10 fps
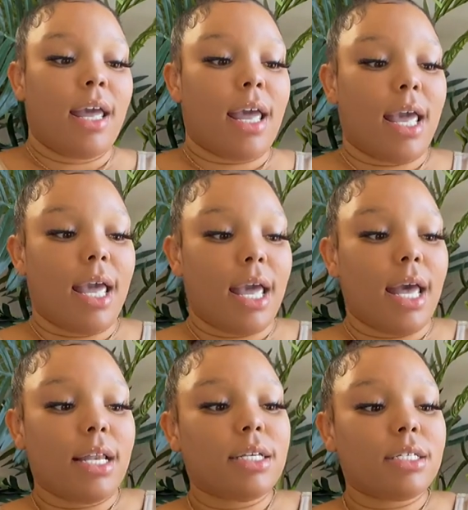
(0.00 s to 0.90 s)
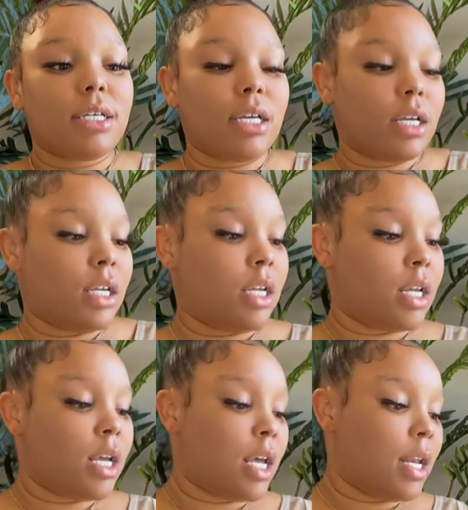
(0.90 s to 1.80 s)
And
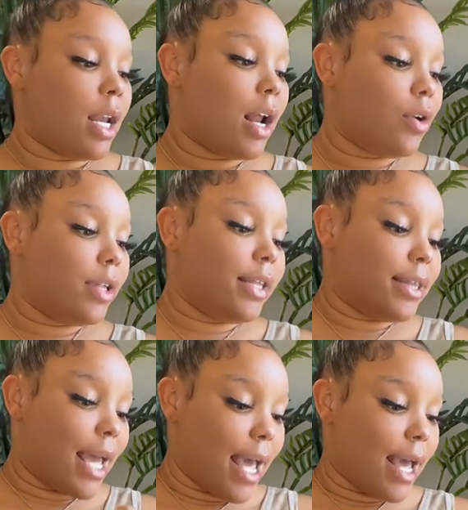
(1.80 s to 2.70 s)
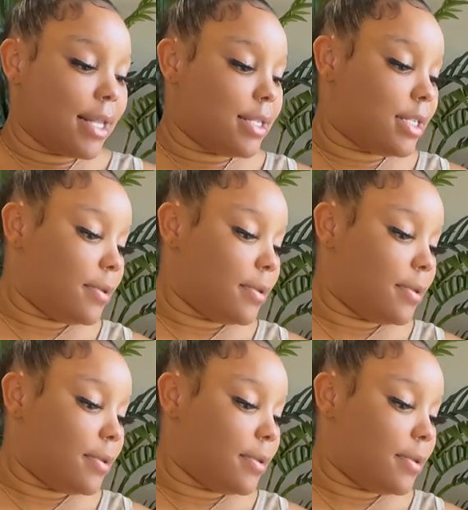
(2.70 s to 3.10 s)
not only that,